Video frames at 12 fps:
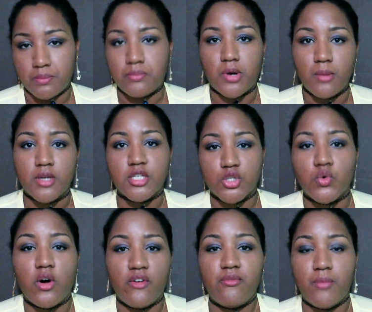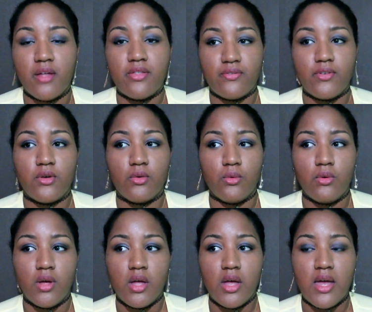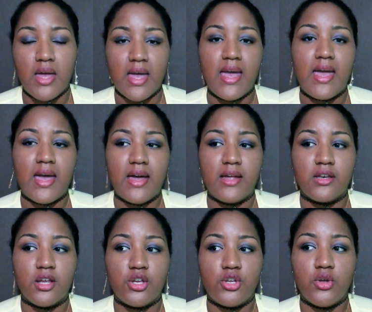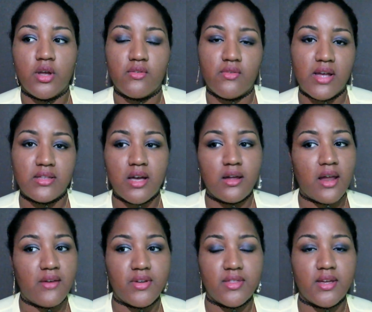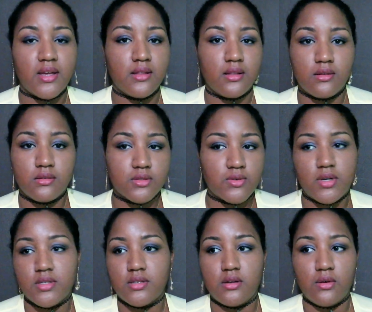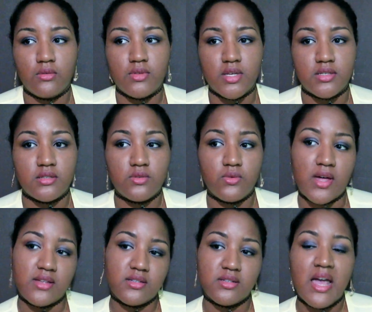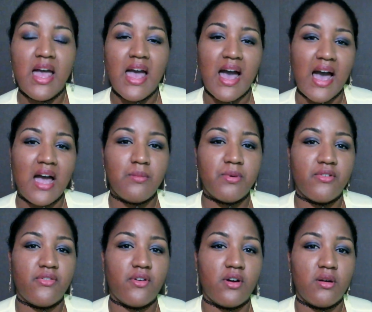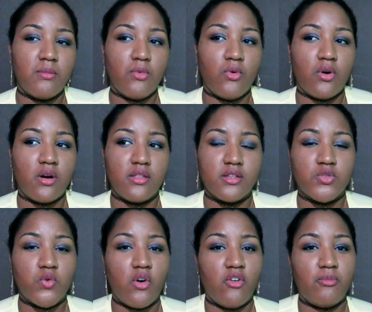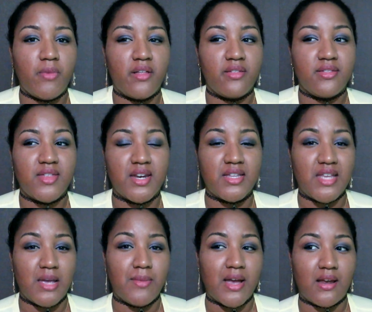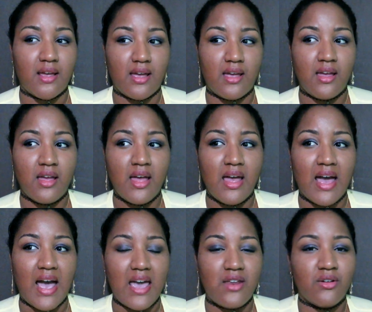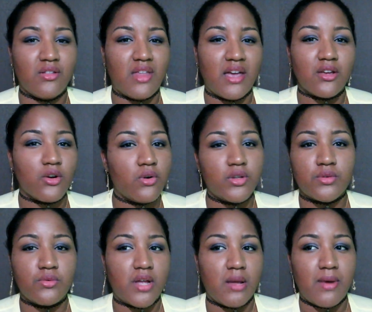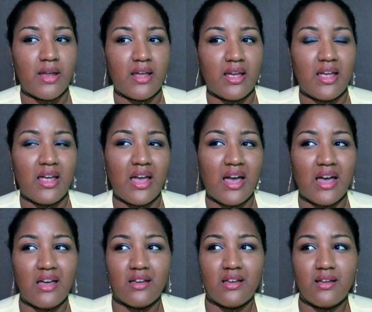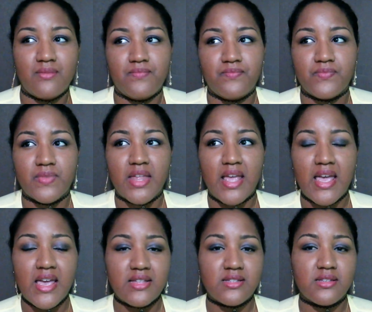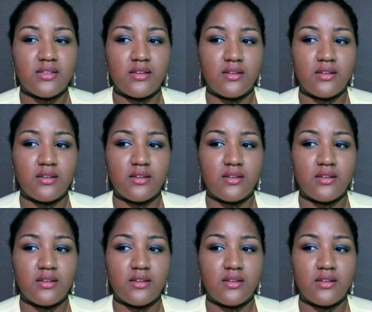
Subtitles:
pretty much a 12-month view and you can write down everything in the little squares, you know, this is do that. So I prefer more the 12-month than a day by day. I don't like going through day by day. It's